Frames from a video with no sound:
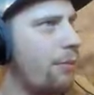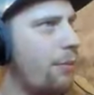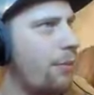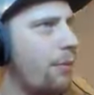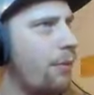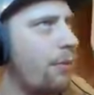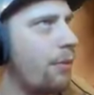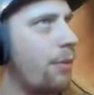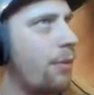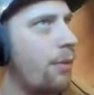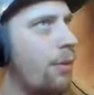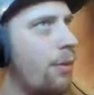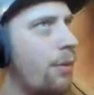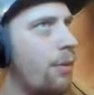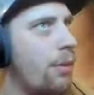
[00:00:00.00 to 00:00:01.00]

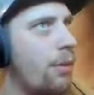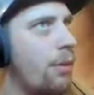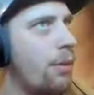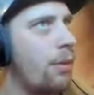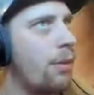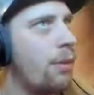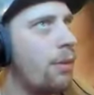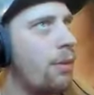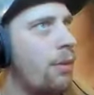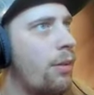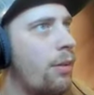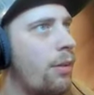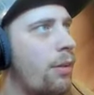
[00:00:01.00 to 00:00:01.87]
No one is speaking in this clip.